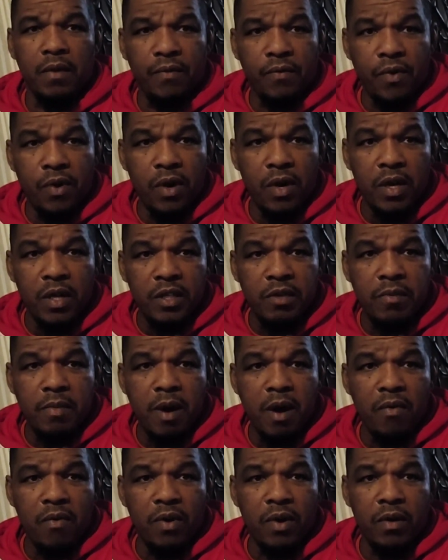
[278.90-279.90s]
for
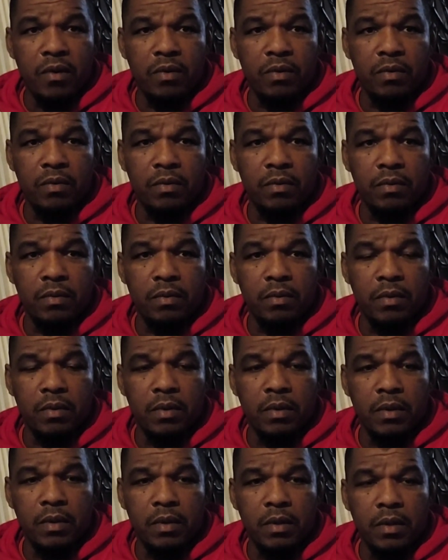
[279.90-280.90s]
tomorrow.
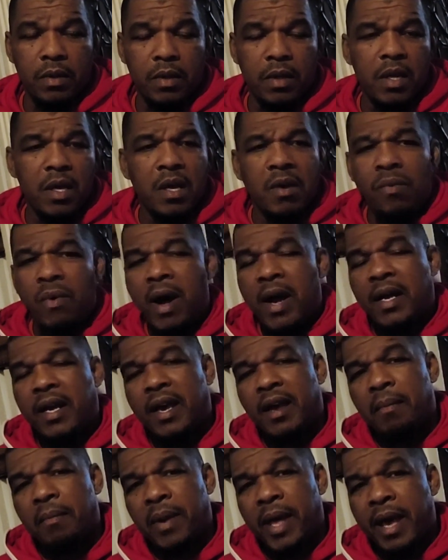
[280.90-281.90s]
Why
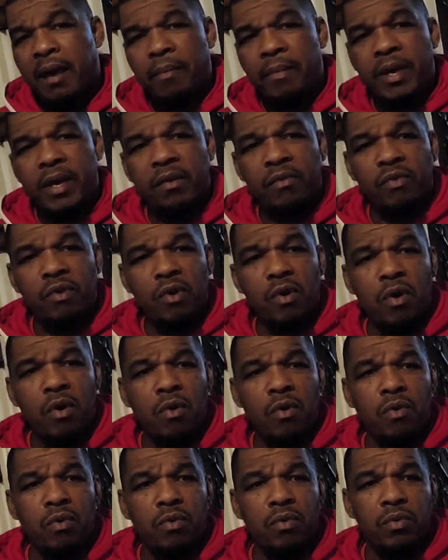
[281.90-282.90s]
can't black men grow
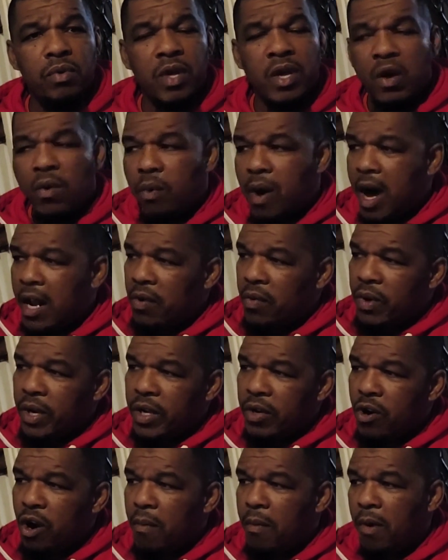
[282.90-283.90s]
old? Why do we
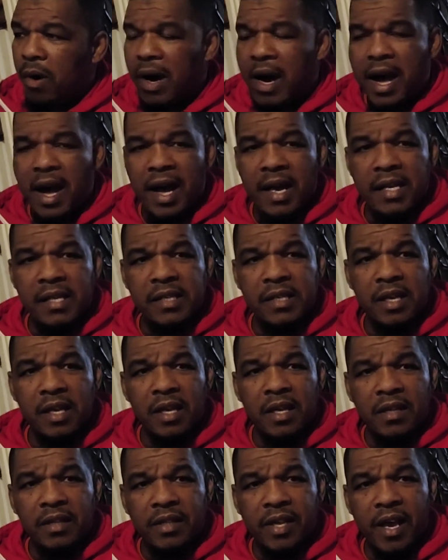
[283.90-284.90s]
normalize
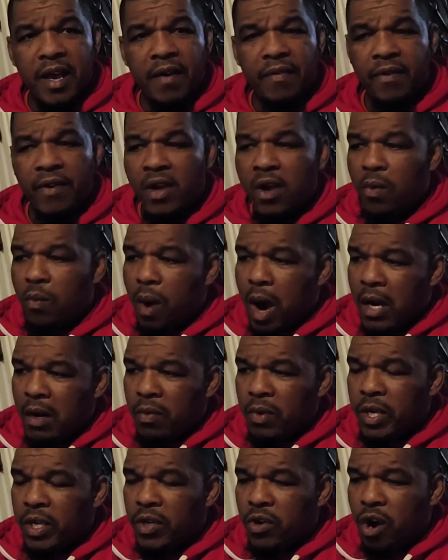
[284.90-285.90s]
death? Why do
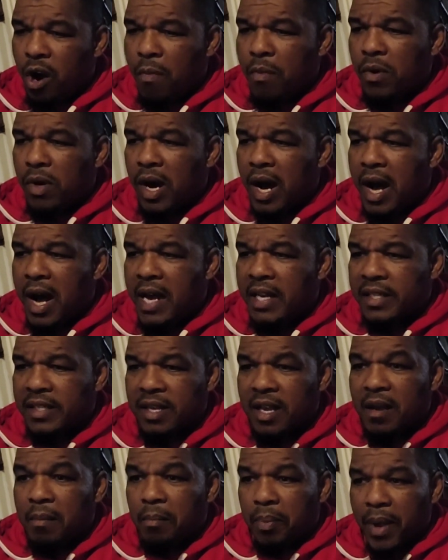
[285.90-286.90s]
we
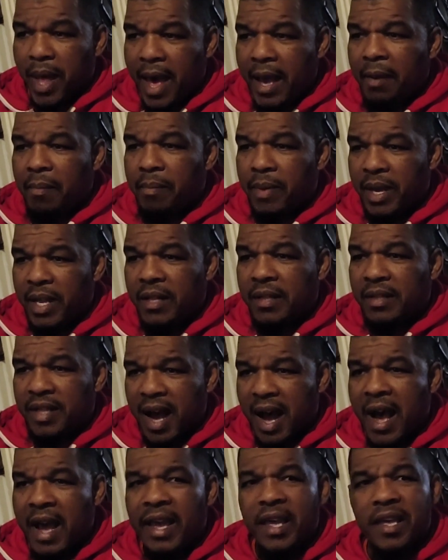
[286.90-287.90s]
normalize black men
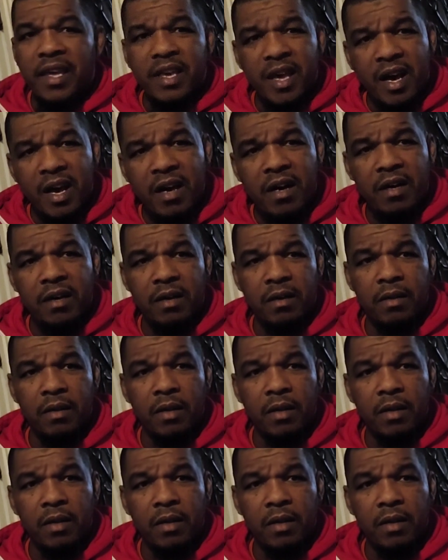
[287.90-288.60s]
dying young?